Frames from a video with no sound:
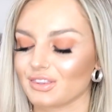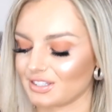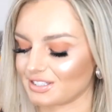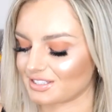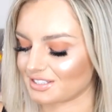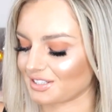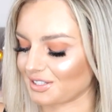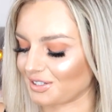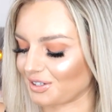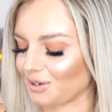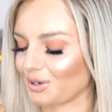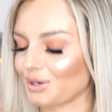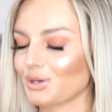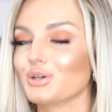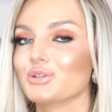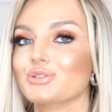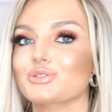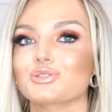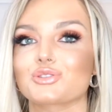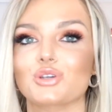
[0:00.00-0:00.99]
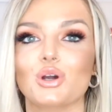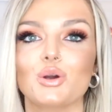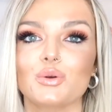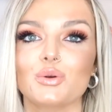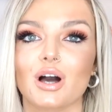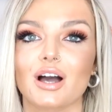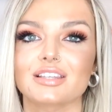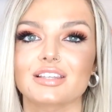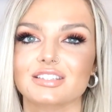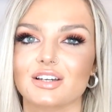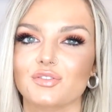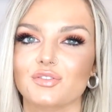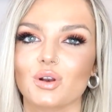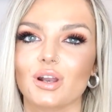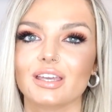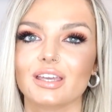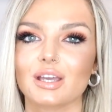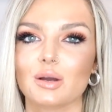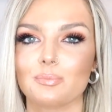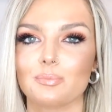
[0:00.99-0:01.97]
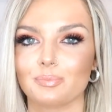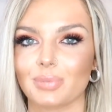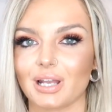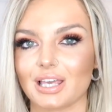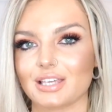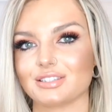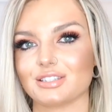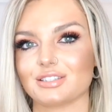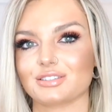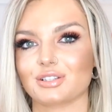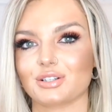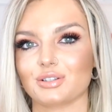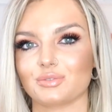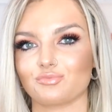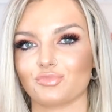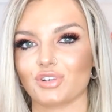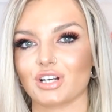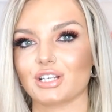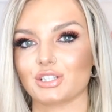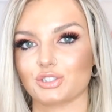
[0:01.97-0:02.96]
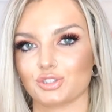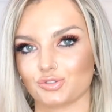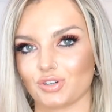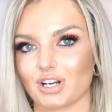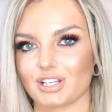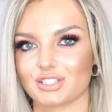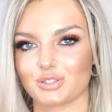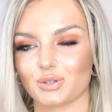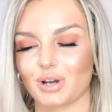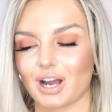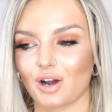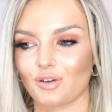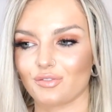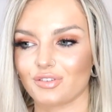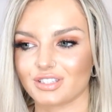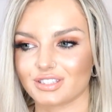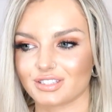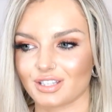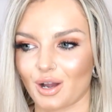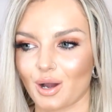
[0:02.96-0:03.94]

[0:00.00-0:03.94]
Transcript: this is gonna look so nice i feel like blazers can really dress your outfits